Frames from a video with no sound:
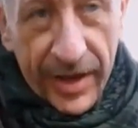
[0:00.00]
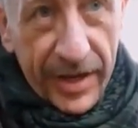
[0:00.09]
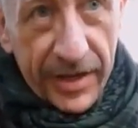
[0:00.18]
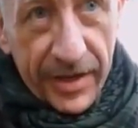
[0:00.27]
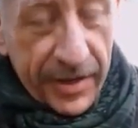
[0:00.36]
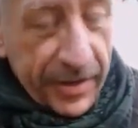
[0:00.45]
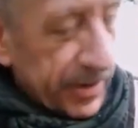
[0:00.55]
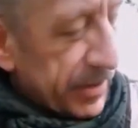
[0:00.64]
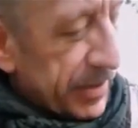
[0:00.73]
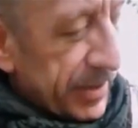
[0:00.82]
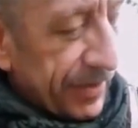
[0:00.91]
in
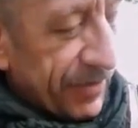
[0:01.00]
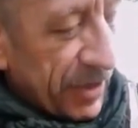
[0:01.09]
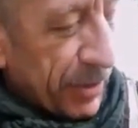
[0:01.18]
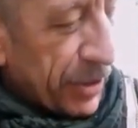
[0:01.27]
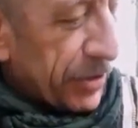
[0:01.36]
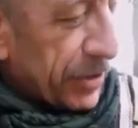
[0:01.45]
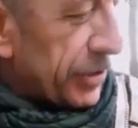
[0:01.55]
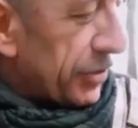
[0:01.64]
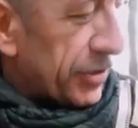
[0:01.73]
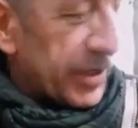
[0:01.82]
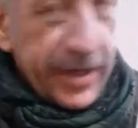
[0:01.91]
either your
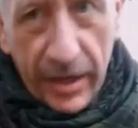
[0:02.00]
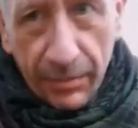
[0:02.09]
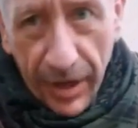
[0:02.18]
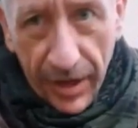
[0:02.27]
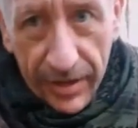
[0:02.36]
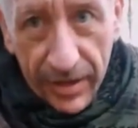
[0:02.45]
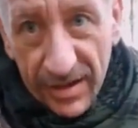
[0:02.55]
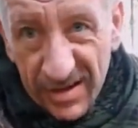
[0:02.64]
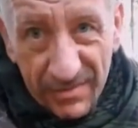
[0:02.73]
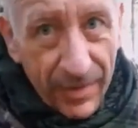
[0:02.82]
Bergen or your day pack,